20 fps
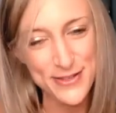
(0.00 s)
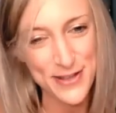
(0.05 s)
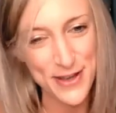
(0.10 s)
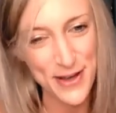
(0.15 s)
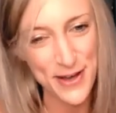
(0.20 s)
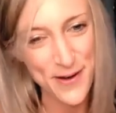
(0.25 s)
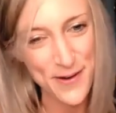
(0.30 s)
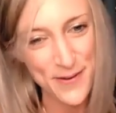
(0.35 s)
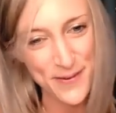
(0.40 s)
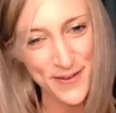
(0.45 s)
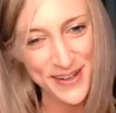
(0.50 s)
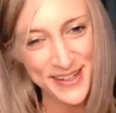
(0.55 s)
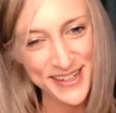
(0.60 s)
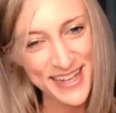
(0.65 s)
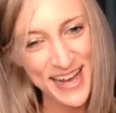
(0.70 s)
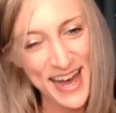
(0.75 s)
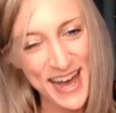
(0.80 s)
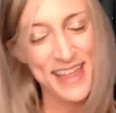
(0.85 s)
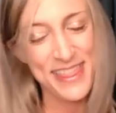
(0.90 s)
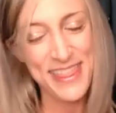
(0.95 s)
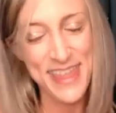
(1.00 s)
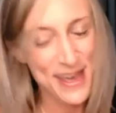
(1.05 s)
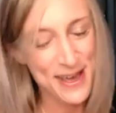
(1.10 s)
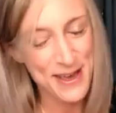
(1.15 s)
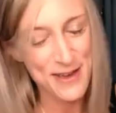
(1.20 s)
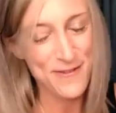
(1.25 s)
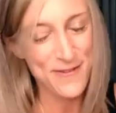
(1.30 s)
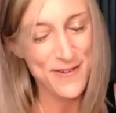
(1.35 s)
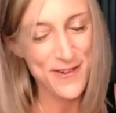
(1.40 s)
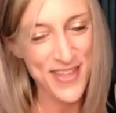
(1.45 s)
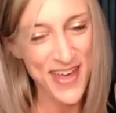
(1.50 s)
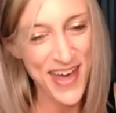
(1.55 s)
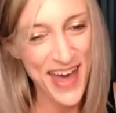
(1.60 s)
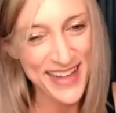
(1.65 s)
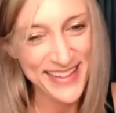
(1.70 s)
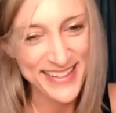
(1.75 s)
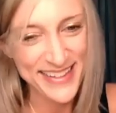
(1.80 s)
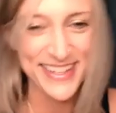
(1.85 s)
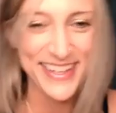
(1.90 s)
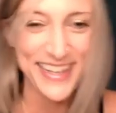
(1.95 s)
So I thank you for
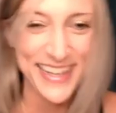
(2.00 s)
that.